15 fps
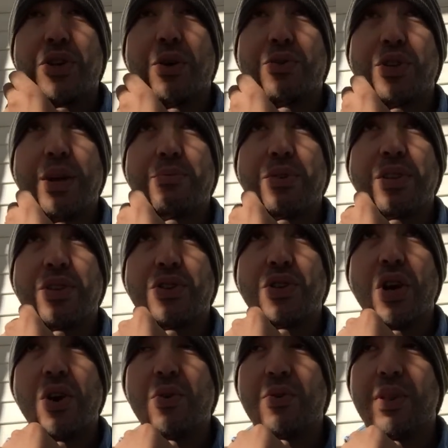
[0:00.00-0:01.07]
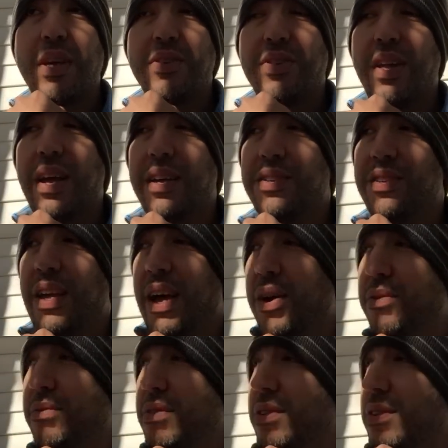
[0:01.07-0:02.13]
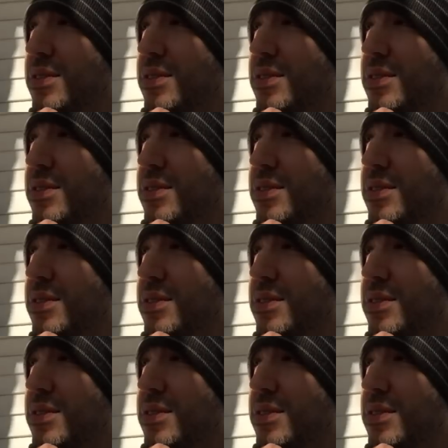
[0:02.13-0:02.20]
shows up to the show these days now,